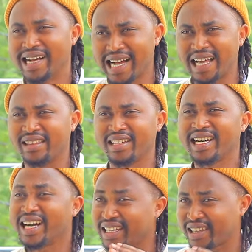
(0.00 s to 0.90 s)
kandi
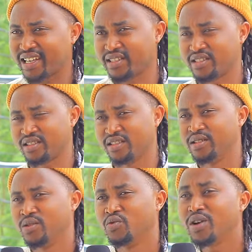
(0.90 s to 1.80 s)
ka danje
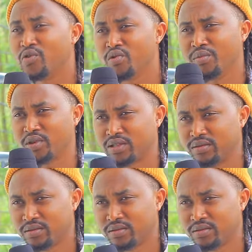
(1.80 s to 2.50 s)
we humura